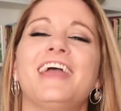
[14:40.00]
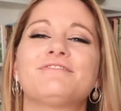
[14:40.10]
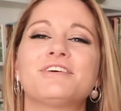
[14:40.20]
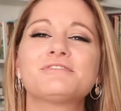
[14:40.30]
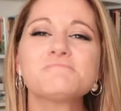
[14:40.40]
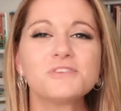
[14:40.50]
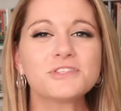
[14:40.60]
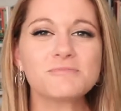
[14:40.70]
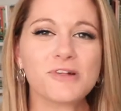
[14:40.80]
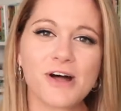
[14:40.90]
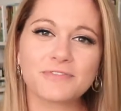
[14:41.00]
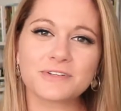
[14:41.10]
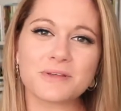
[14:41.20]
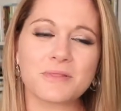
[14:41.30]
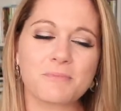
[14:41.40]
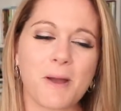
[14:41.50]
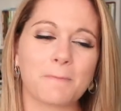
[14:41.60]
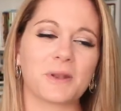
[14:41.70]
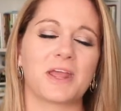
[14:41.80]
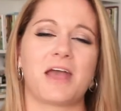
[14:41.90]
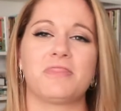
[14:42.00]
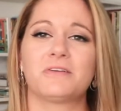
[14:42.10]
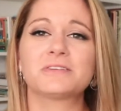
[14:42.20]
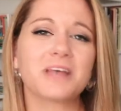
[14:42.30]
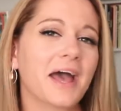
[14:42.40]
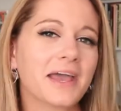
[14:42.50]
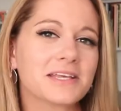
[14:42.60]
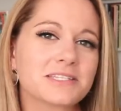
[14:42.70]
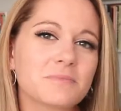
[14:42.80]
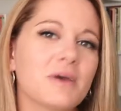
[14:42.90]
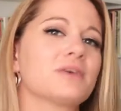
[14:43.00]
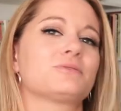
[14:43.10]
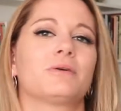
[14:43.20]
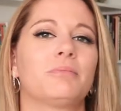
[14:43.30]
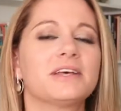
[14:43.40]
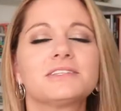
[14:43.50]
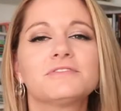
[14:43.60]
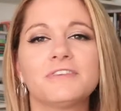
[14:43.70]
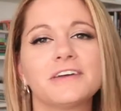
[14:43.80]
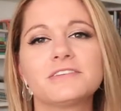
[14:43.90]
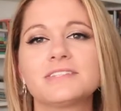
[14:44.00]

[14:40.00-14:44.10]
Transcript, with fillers: If there are multiple offers on the property and there's a highest and best or a best and final